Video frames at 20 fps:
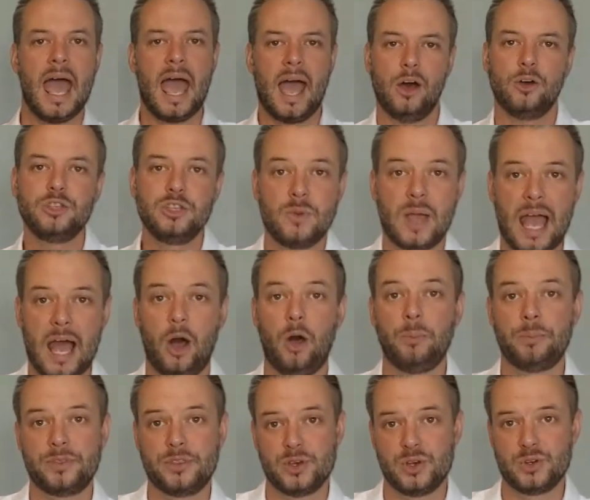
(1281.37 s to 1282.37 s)
How you
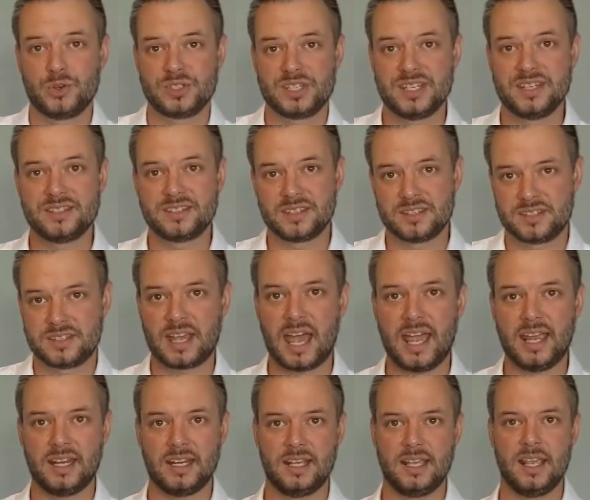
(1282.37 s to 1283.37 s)
help those in
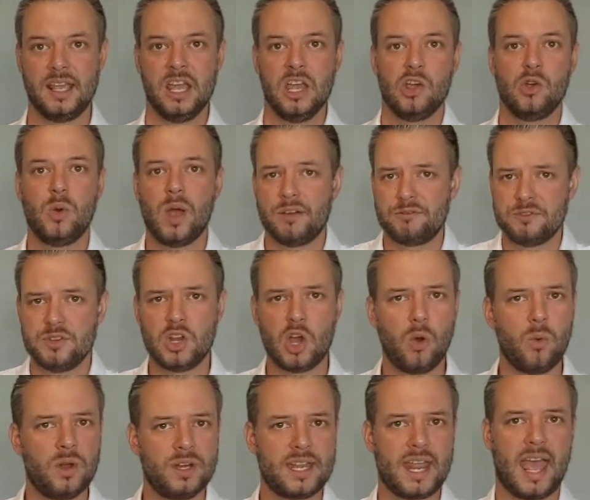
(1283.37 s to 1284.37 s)
society who have
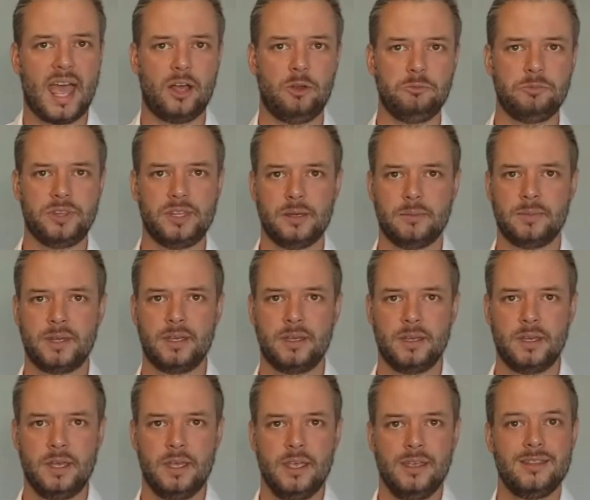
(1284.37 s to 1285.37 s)
no one to help them.
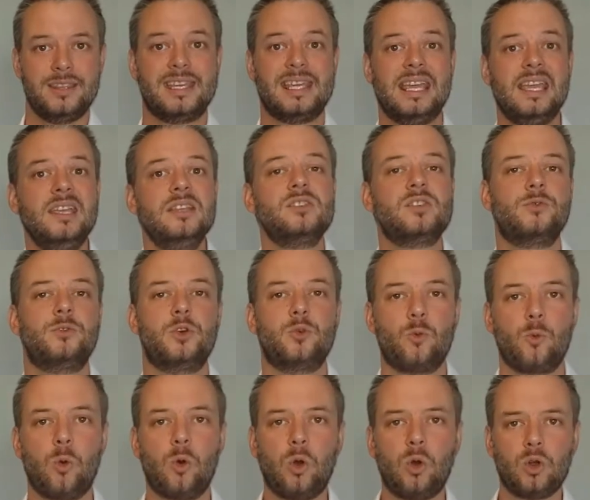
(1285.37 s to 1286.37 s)
The kings of the
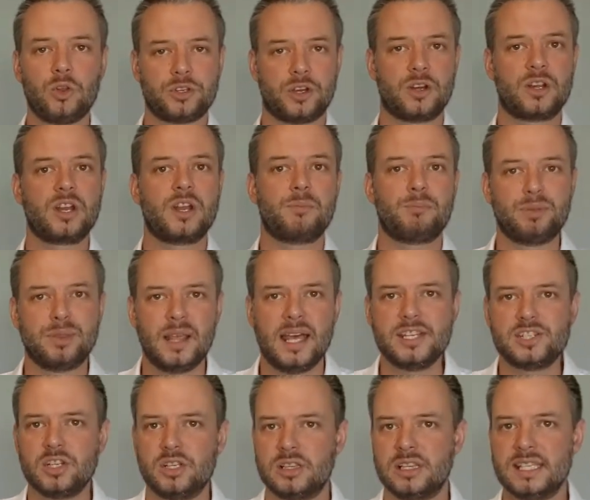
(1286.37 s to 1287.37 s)
world are going to
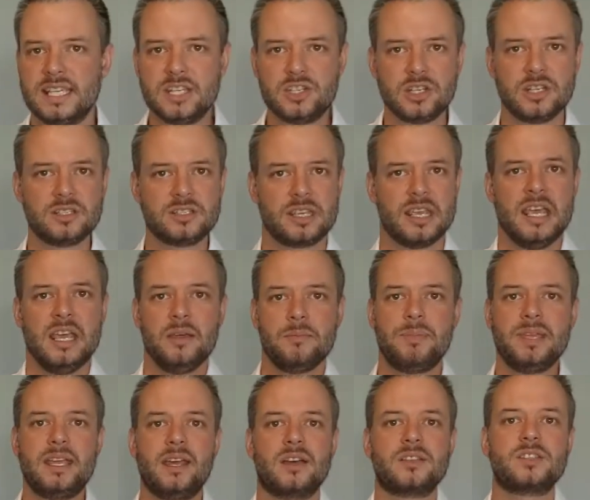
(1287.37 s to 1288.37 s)
pledge allegiance
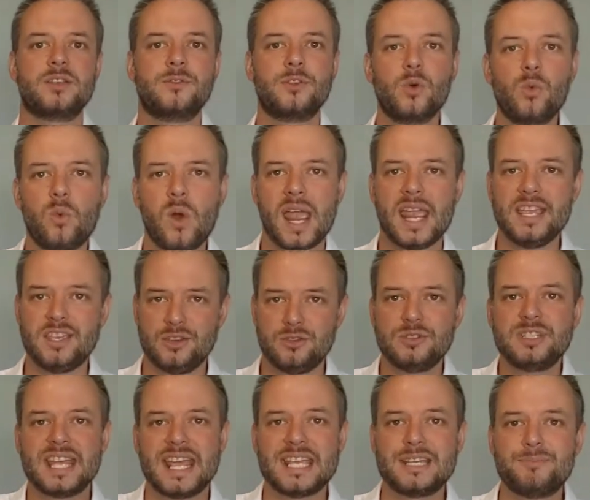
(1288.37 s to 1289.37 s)
because of the way
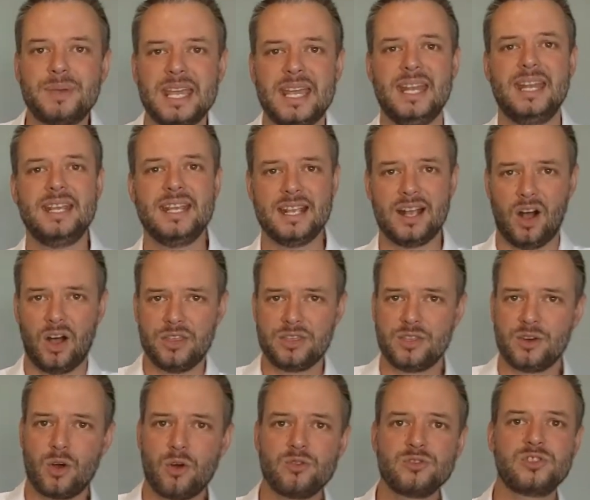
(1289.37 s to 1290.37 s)
you take pity
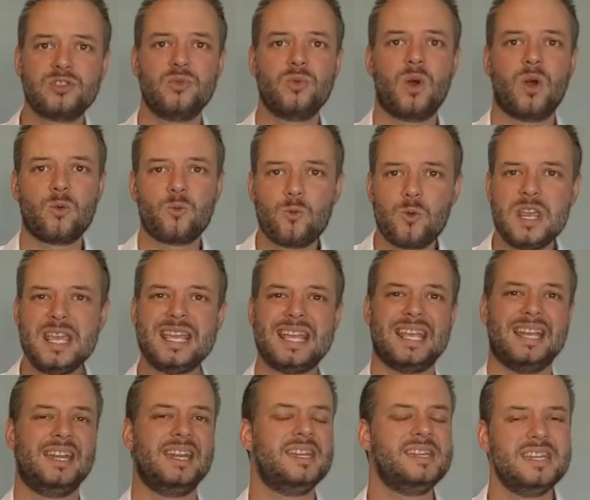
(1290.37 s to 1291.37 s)
on those who are
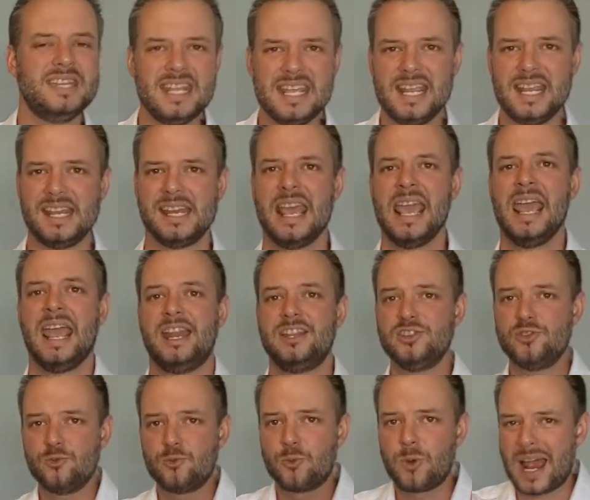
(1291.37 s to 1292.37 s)
weak and in need,
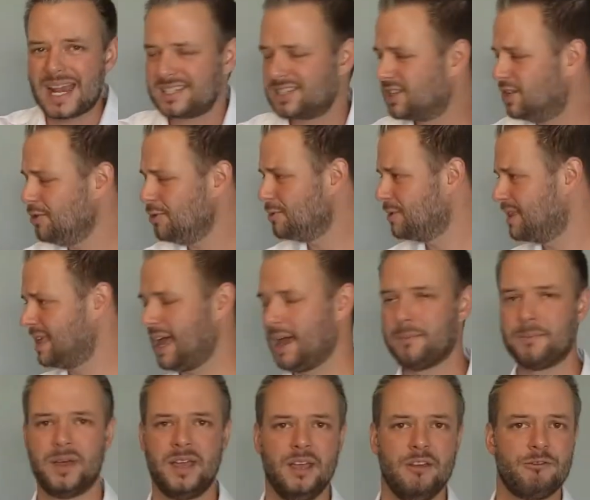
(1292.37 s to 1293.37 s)
and you rescue
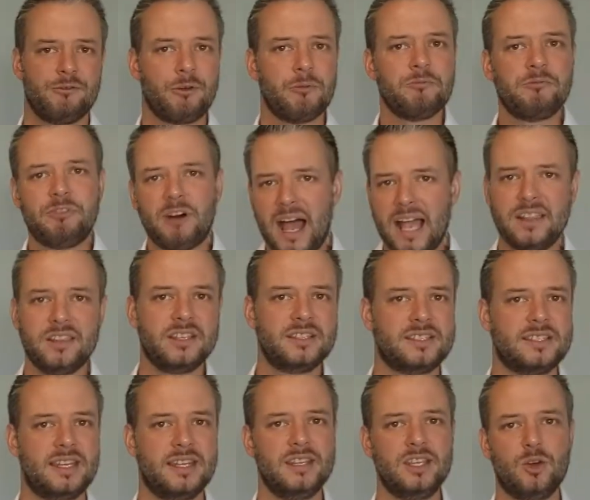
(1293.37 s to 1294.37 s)
them from
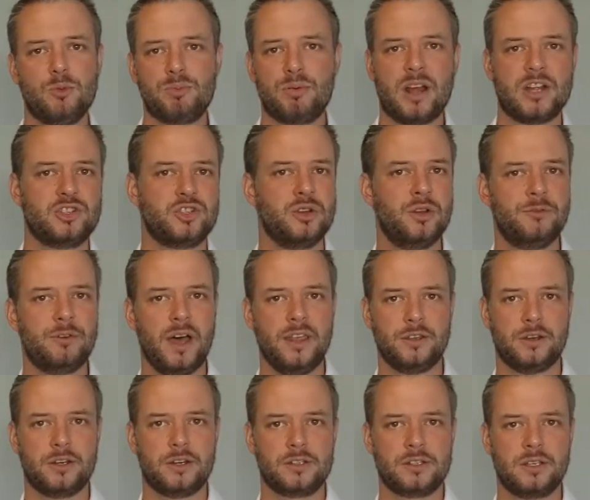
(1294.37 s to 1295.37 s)
violence and the oppression of
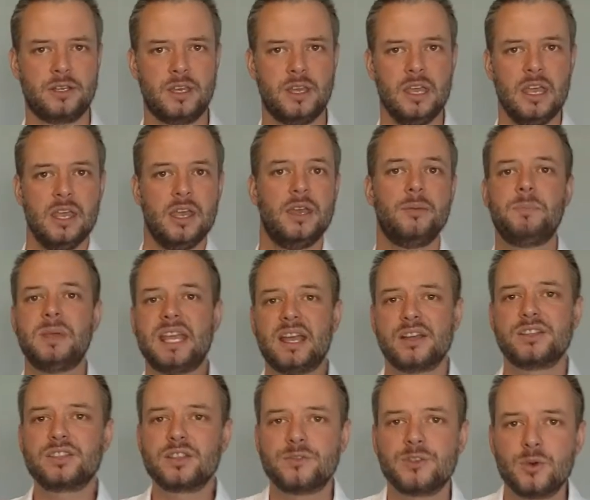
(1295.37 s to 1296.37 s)
others. And
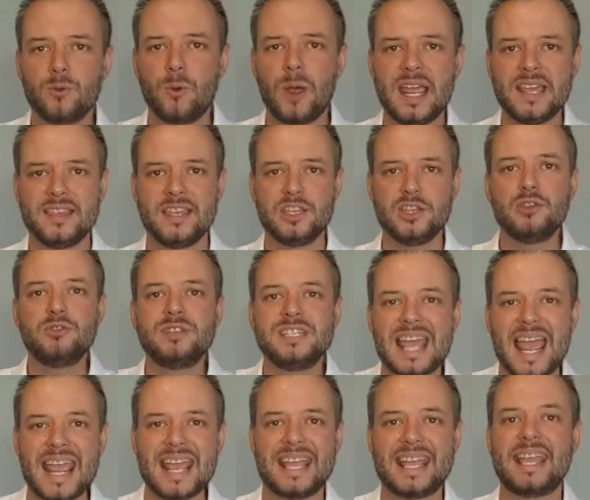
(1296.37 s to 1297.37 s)
because of the way that you
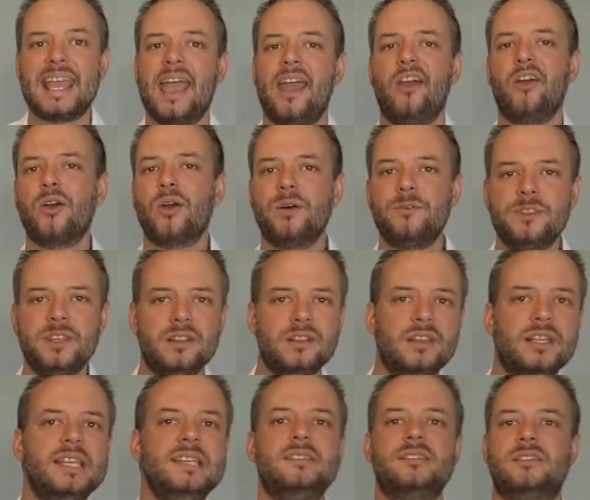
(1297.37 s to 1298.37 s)
take care of the
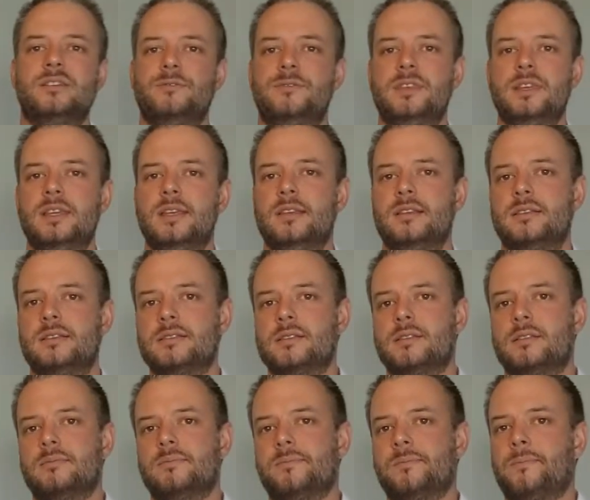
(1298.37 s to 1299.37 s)
least of
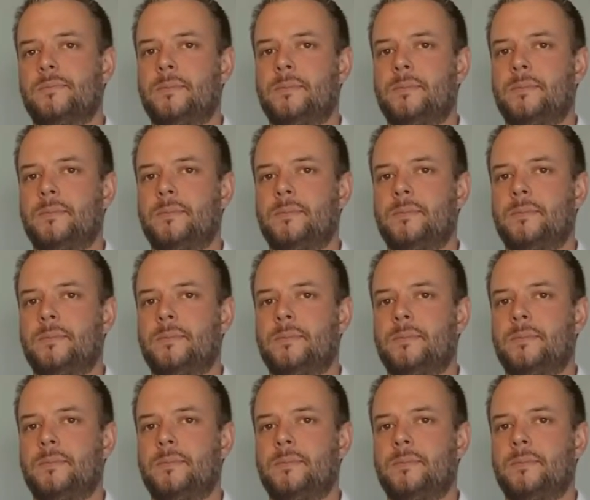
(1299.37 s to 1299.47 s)
these.